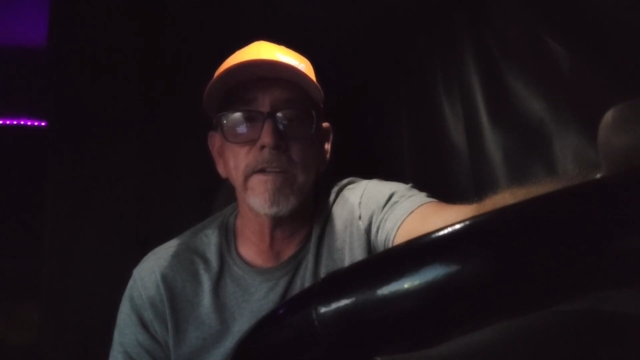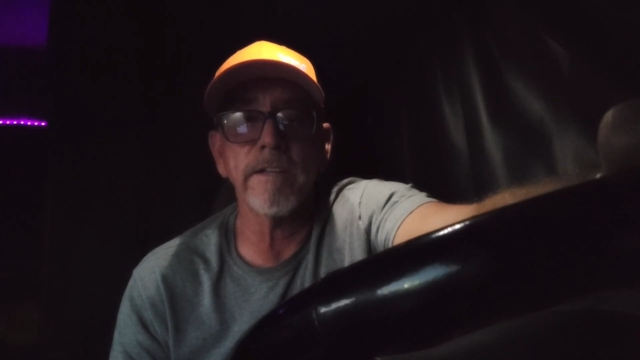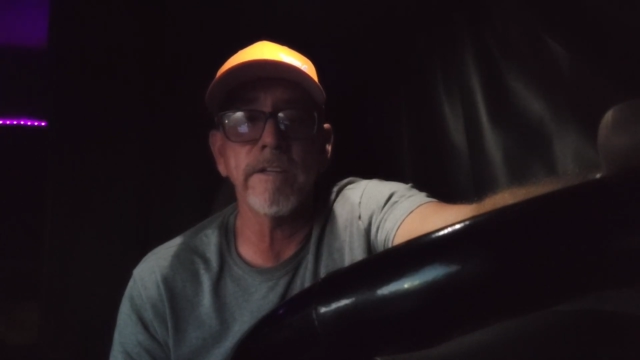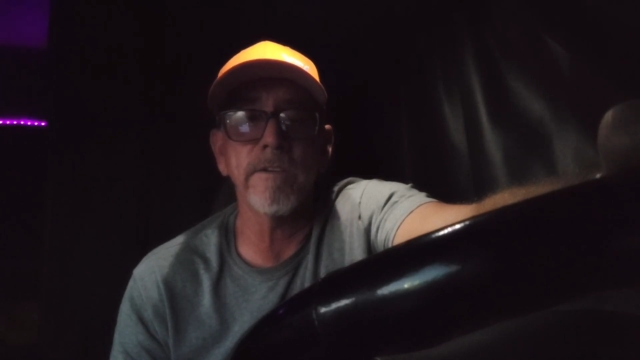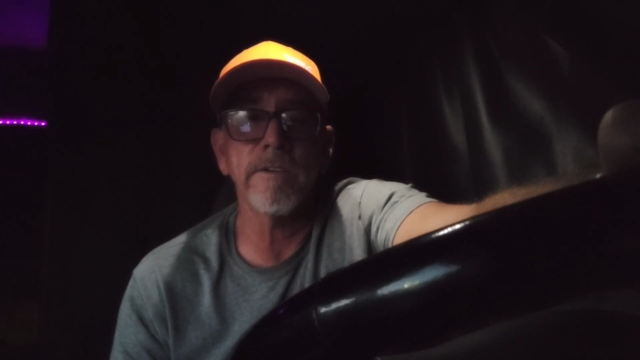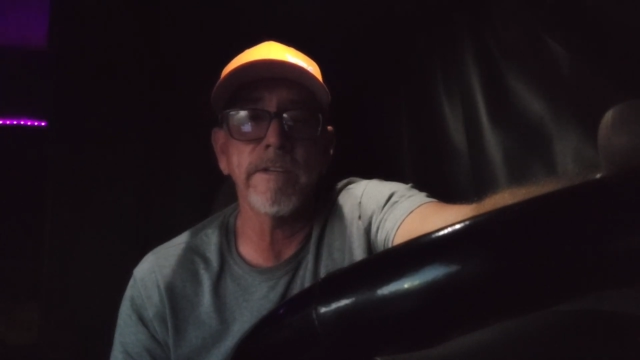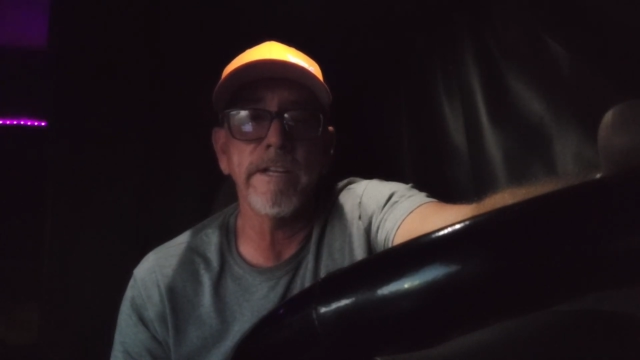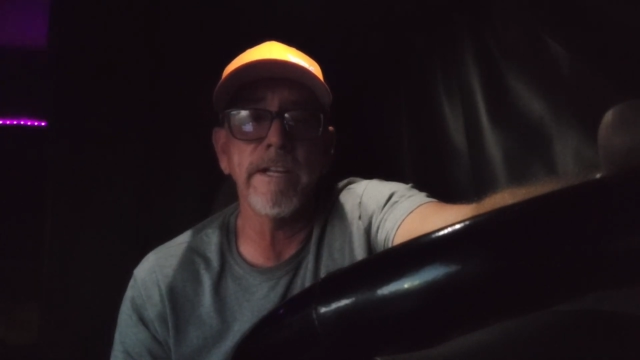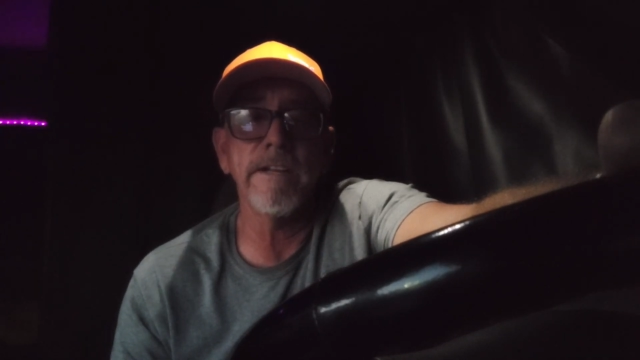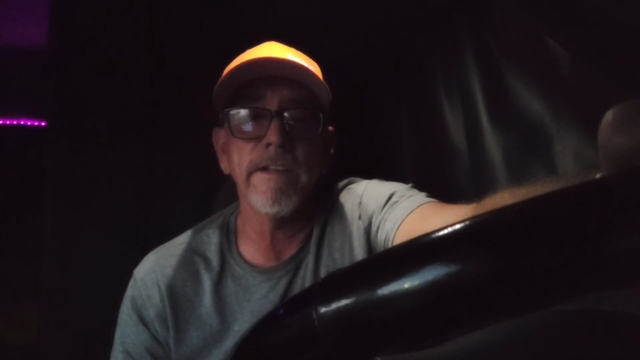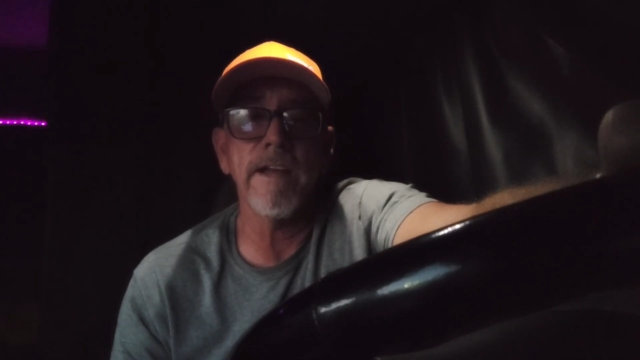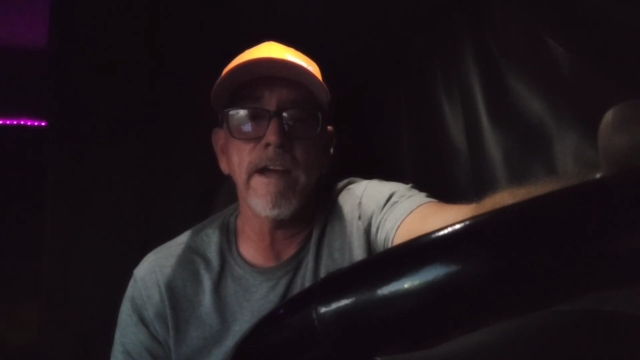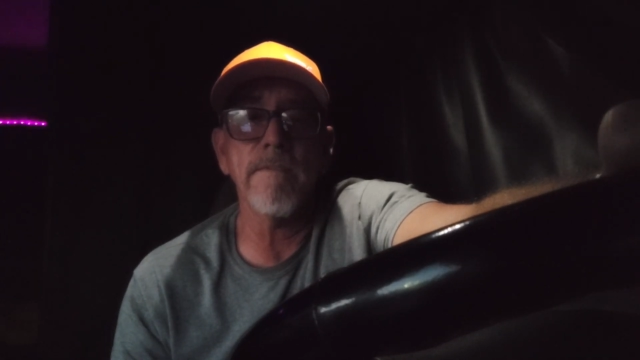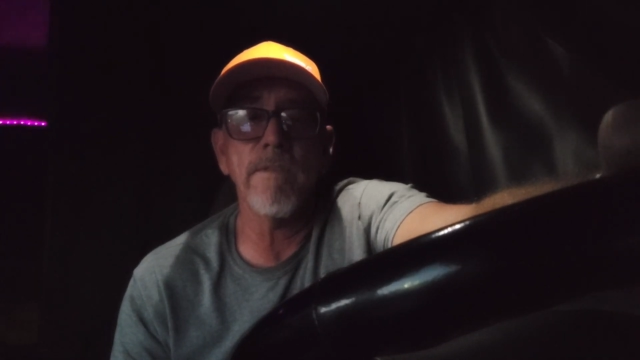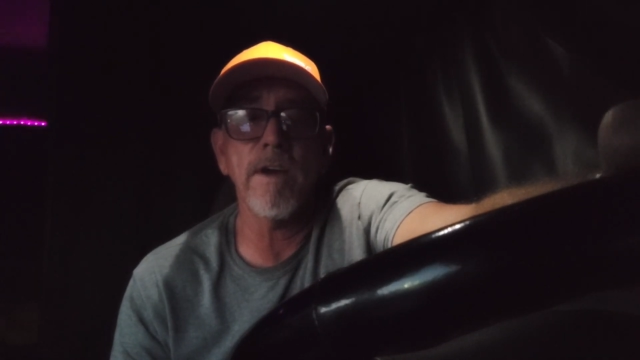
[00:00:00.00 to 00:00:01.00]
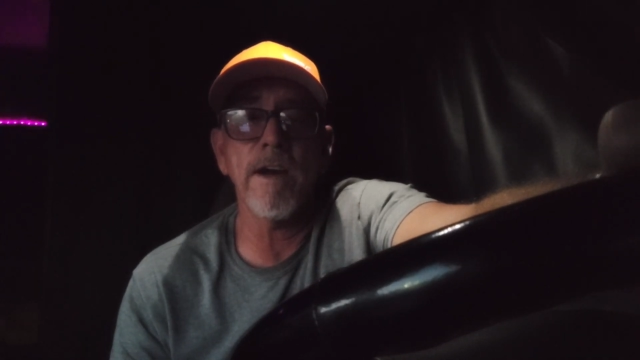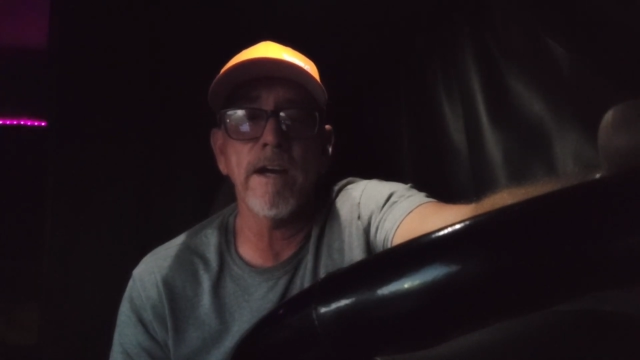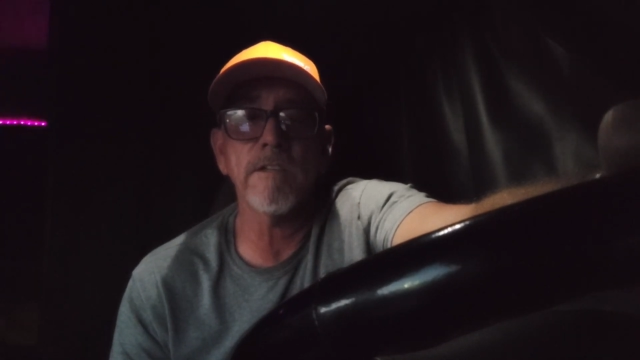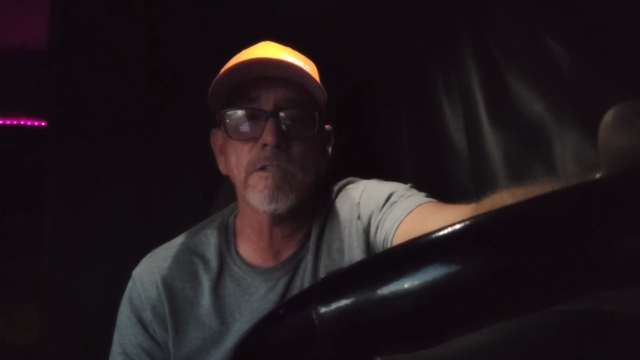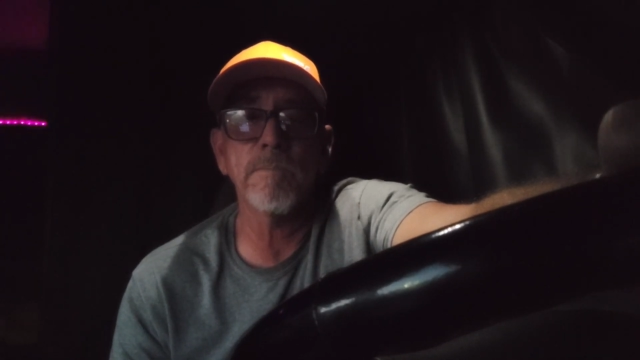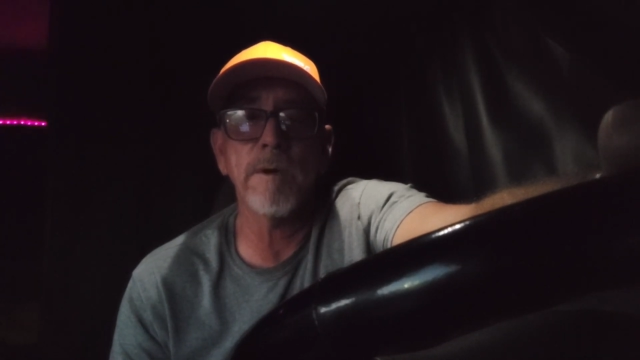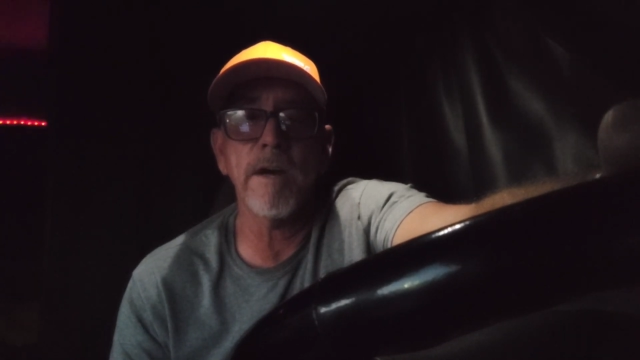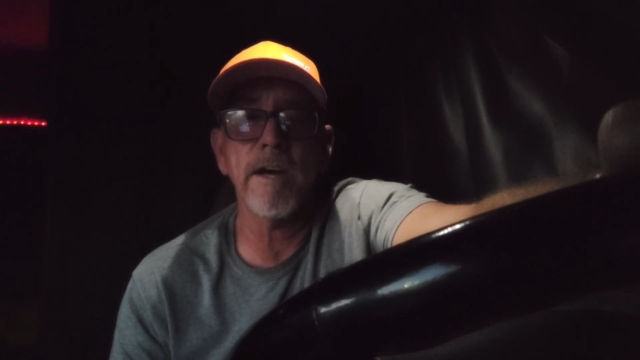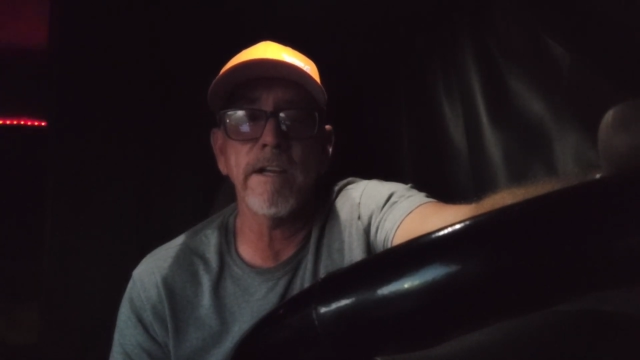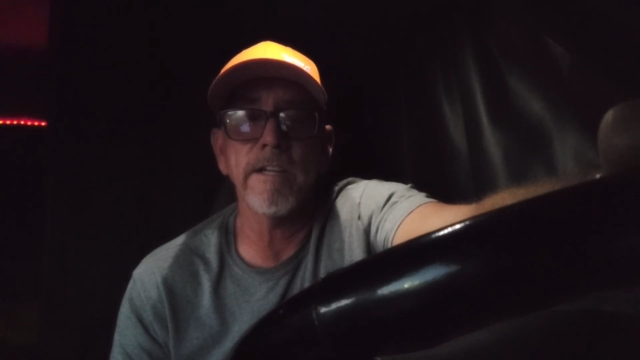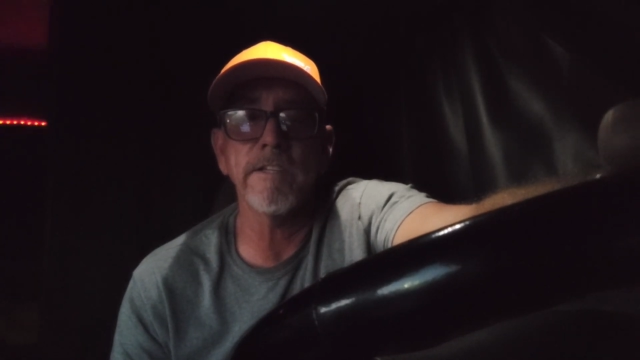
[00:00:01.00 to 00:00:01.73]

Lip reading: You don't need to have the hotspot.